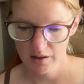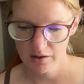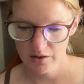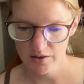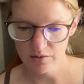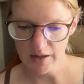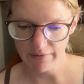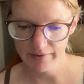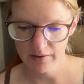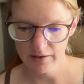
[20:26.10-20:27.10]
So
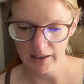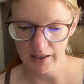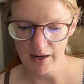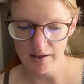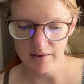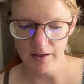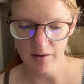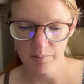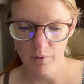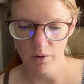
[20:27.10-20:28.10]
definitely, I
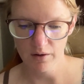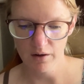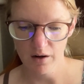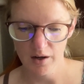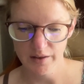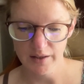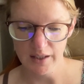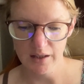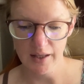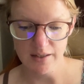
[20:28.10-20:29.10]
think more on
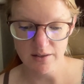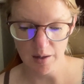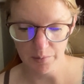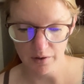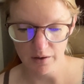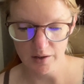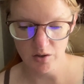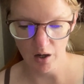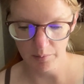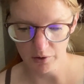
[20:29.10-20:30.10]
the late summer
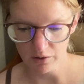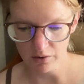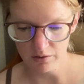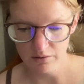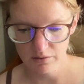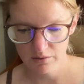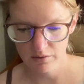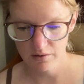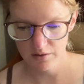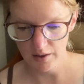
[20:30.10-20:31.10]
autumnal
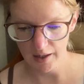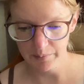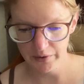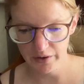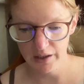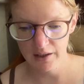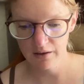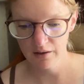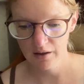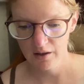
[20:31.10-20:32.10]
time period,
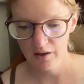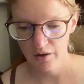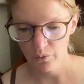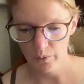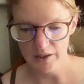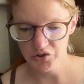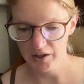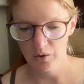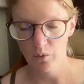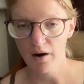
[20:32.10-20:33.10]
which,
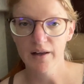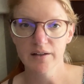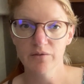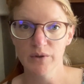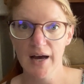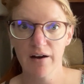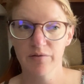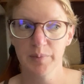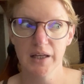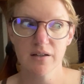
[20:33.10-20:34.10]
like where I live, we
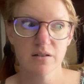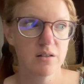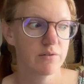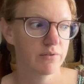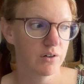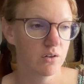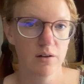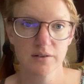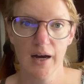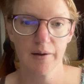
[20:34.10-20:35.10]
have bees for a
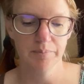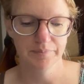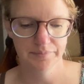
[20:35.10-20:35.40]
long time.